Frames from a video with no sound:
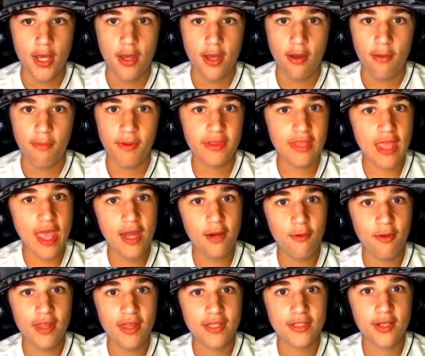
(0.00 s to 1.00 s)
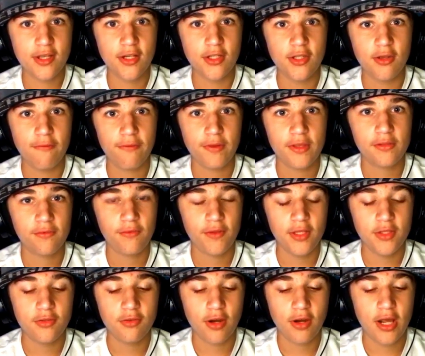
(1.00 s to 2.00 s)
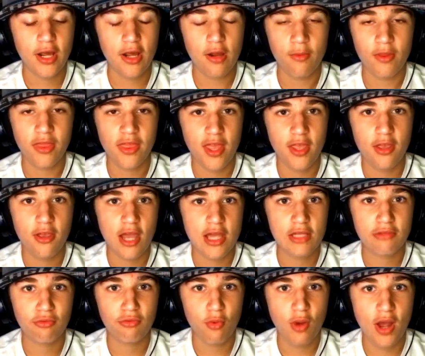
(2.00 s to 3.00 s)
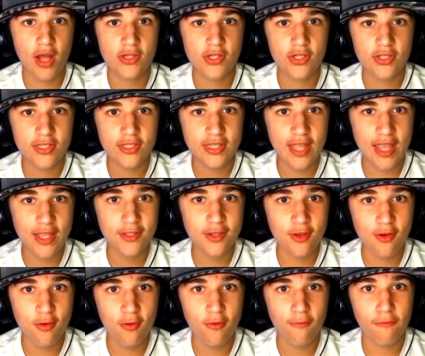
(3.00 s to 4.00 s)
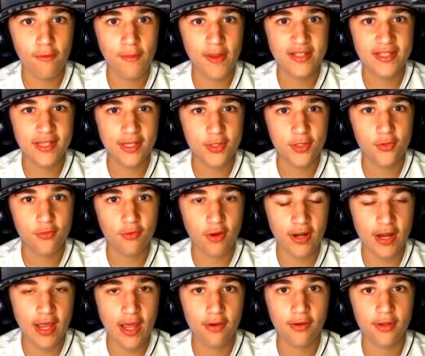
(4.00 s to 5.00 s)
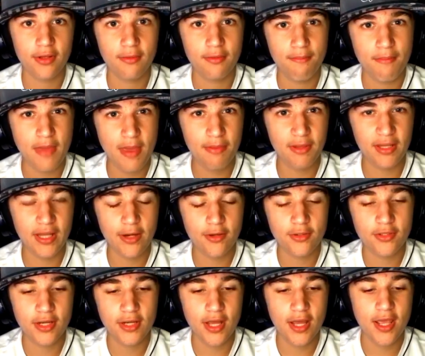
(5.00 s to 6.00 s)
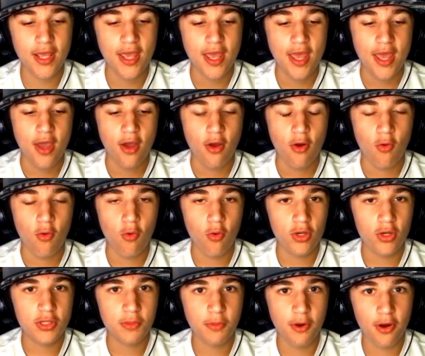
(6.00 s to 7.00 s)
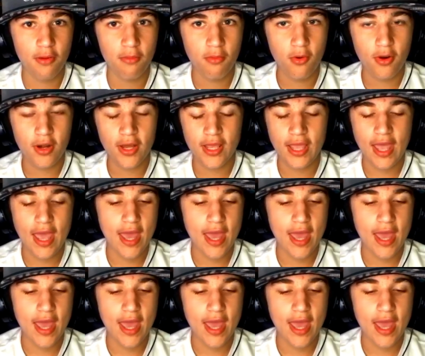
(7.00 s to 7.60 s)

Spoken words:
But anyway, that's going to do it for this Phillies rundown. I'm going to thank you guys for watching. Stay tuned for my Sixers rundown maybe later tonight or tomorrow morning.